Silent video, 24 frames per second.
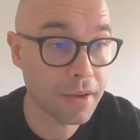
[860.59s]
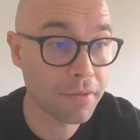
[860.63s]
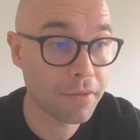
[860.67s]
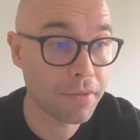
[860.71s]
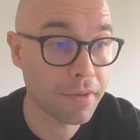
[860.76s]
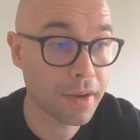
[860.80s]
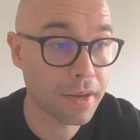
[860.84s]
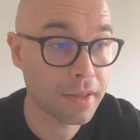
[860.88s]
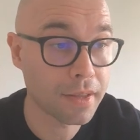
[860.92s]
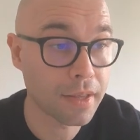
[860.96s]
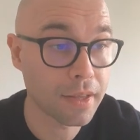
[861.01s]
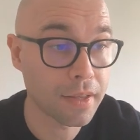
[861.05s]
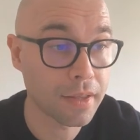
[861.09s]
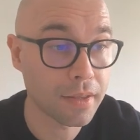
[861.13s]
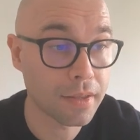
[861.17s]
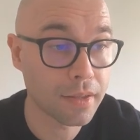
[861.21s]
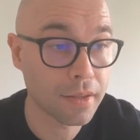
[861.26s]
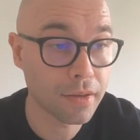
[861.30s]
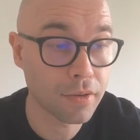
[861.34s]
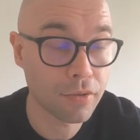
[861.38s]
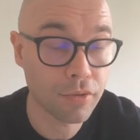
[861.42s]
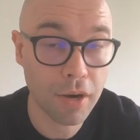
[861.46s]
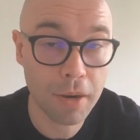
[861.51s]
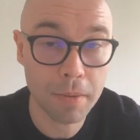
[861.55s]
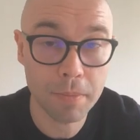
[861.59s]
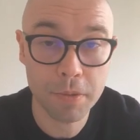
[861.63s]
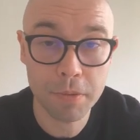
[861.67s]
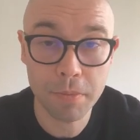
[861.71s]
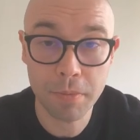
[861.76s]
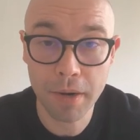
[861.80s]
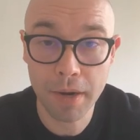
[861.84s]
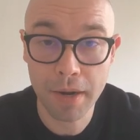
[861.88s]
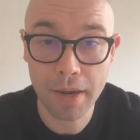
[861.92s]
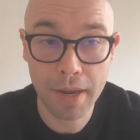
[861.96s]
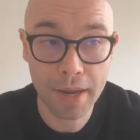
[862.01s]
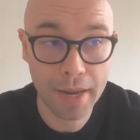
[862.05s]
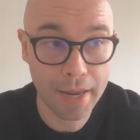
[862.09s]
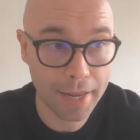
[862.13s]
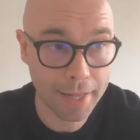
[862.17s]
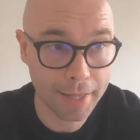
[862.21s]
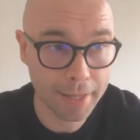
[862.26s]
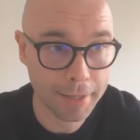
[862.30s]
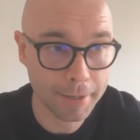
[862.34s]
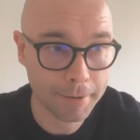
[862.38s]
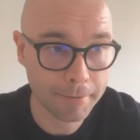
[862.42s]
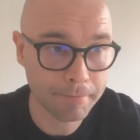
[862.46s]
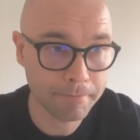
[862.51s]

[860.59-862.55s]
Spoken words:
affected grapes by hand.